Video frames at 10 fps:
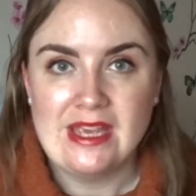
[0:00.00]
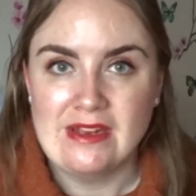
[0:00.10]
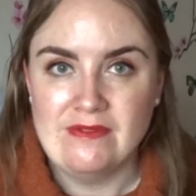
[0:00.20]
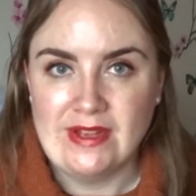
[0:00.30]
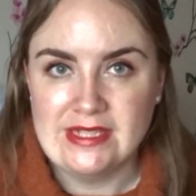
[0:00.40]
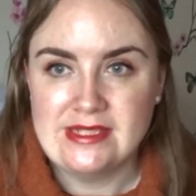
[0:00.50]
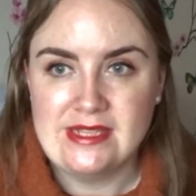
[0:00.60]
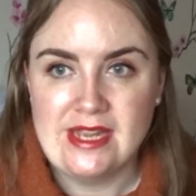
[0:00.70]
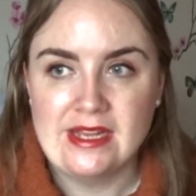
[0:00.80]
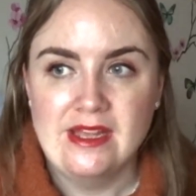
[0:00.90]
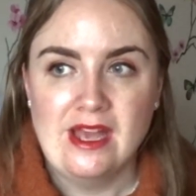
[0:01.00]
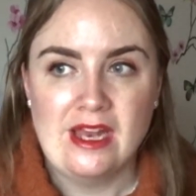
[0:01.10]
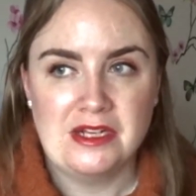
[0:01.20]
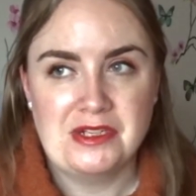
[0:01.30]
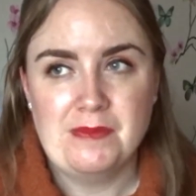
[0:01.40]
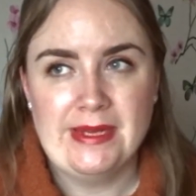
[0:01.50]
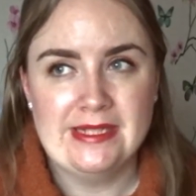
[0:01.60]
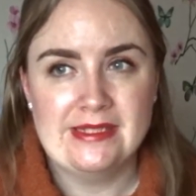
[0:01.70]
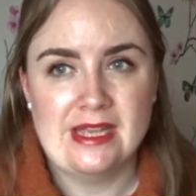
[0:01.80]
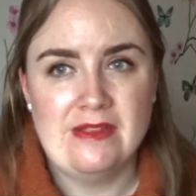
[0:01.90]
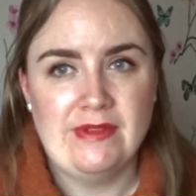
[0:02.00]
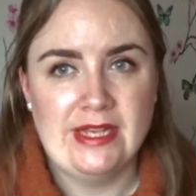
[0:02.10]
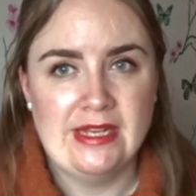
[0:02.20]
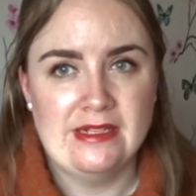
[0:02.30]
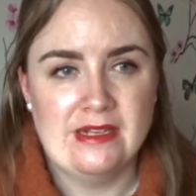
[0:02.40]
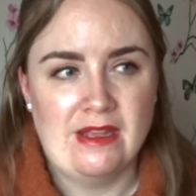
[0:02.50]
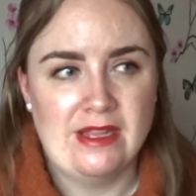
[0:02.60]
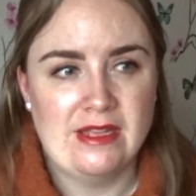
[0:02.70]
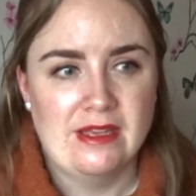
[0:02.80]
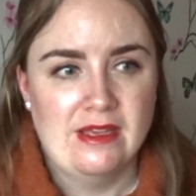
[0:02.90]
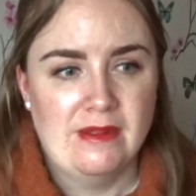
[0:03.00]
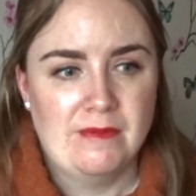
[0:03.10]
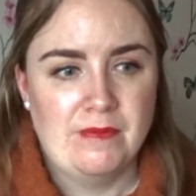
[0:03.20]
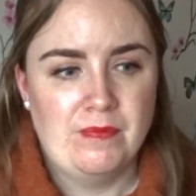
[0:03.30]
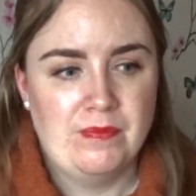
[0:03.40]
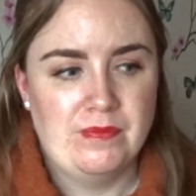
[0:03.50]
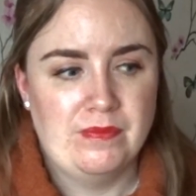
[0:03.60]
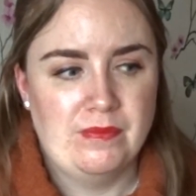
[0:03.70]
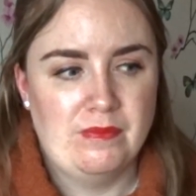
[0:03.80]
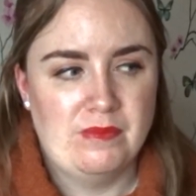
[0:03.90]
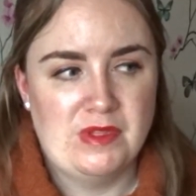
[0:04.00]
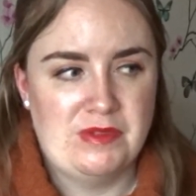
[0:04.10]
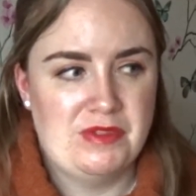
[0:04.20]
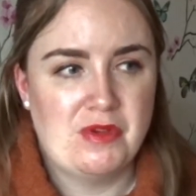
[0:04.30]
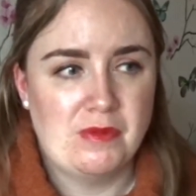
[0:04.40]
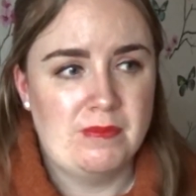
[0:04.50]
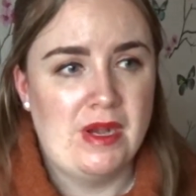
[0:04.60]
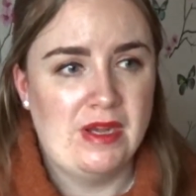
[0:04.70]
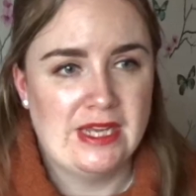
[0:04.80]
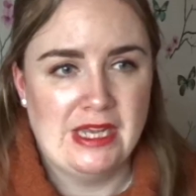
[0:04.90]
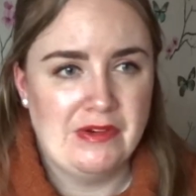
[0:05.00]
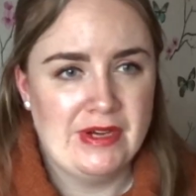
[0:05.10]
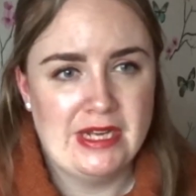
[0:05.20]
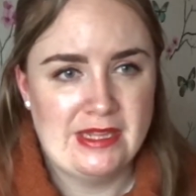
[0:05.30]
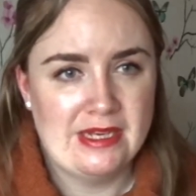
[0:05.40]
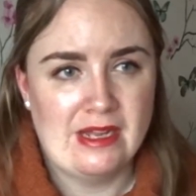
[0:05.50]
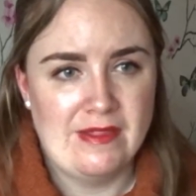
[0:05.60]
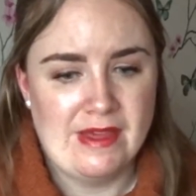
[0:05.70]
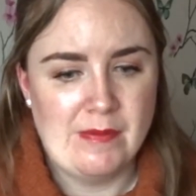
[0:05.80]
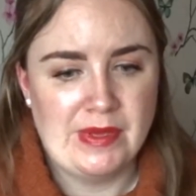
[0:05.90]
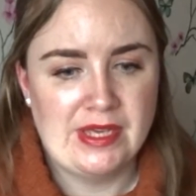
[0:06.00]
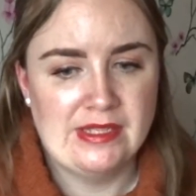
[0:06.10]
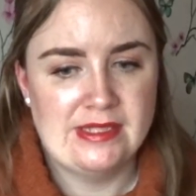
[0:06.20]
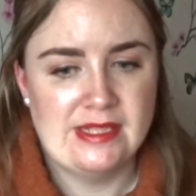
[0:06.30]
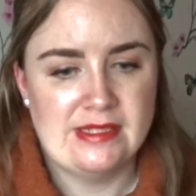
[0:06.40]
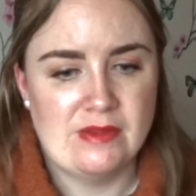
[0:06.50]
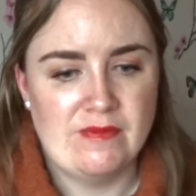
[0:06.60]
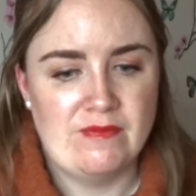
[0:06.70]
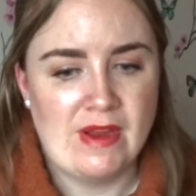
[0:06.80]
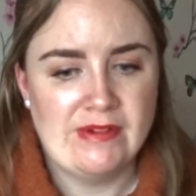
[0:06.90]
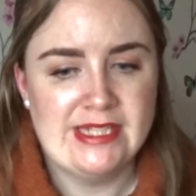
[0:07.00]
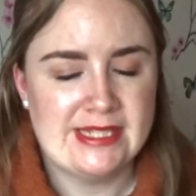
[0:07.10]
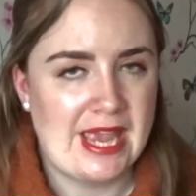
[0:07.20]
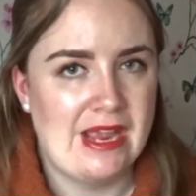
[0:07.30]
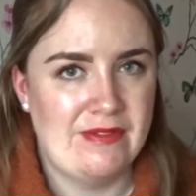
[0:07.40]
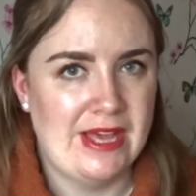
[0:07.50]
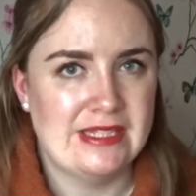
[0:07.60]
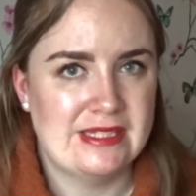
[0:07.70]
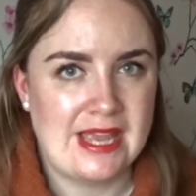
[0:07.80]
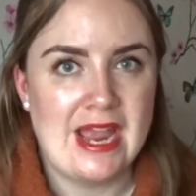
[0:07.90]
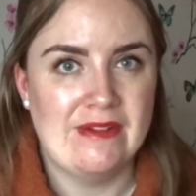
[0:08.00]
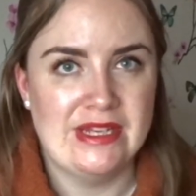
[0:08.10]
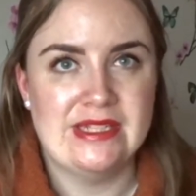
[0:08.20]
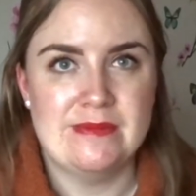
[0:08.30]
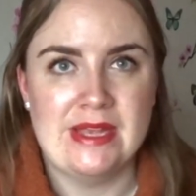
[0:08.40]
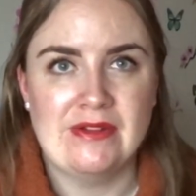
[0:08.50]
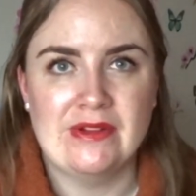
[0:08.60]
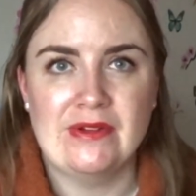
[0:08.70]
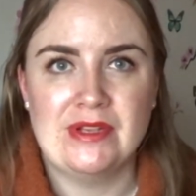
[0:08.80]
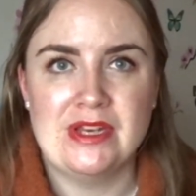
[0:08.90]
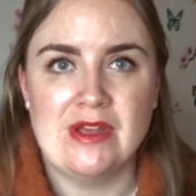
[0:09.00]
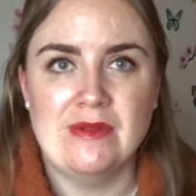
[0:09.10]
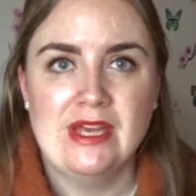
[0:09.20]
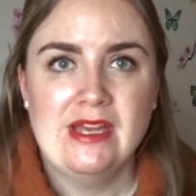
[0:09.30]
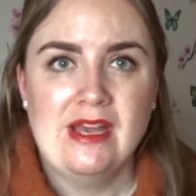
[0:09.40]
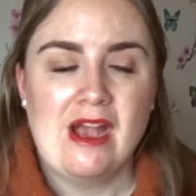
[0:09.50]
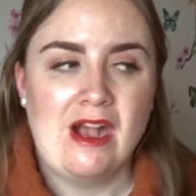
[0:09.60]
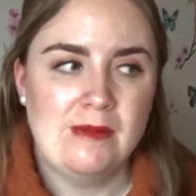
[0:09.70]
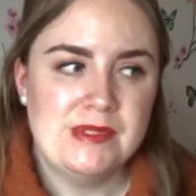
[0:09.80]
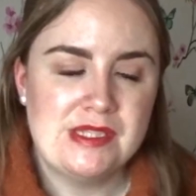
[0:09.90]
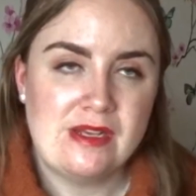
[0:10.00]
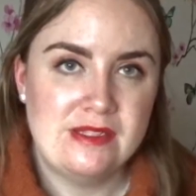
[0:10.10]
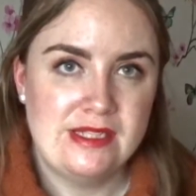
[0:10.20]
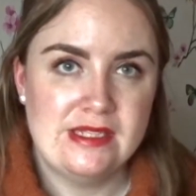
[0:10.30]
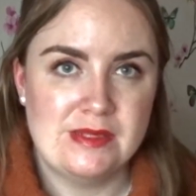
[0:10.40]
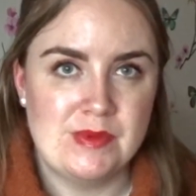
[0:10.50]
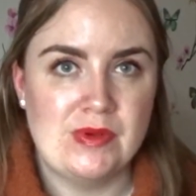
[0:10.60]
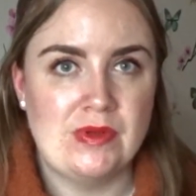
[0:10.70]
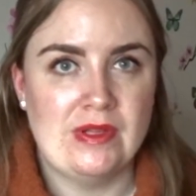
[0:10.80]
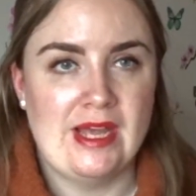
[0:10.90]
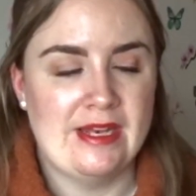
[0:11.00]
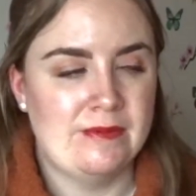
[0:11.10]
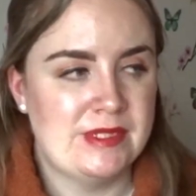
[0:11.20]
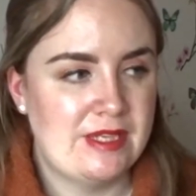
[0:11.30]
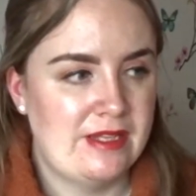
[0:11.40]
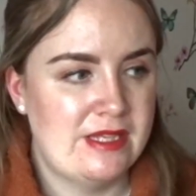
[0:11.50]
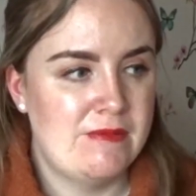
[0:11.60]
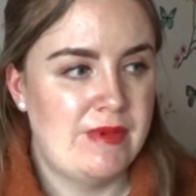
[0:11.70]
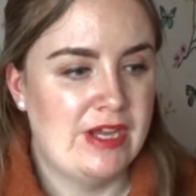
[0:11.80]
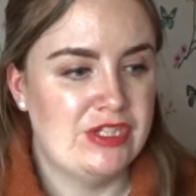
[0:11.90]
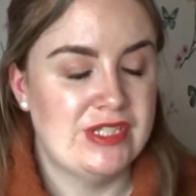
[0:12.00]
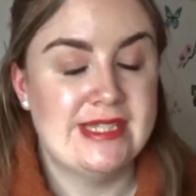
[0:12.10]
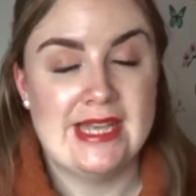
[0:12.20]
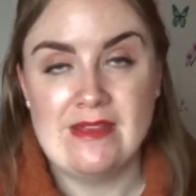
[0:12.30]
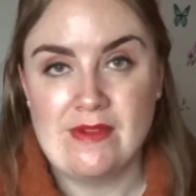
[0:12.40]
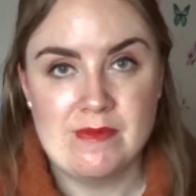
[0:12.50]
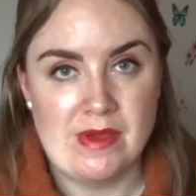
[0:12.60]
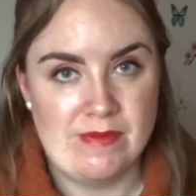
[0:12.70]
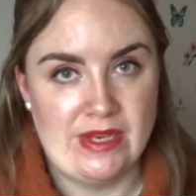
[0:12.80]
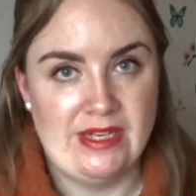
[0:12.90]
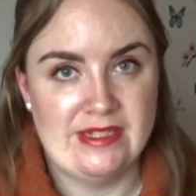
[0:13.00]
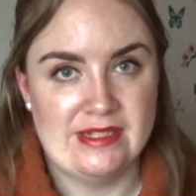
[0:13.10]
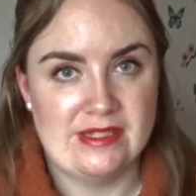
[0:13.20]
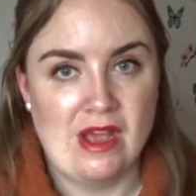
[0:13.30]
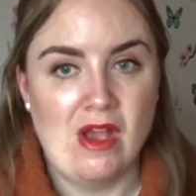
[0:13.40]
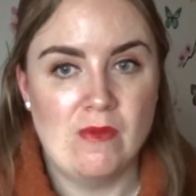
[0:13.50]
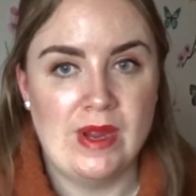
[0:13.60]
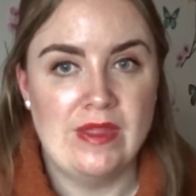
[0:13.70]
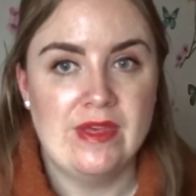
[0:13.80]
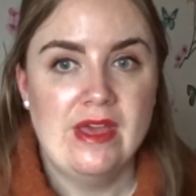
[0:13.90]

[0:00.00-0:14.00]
investing, and I don't mean saving in like the stock market or anything like that, because it's very scary. That's scary to me. Or, you know, I'm starting small, and I'm starting by just saving my money to start with,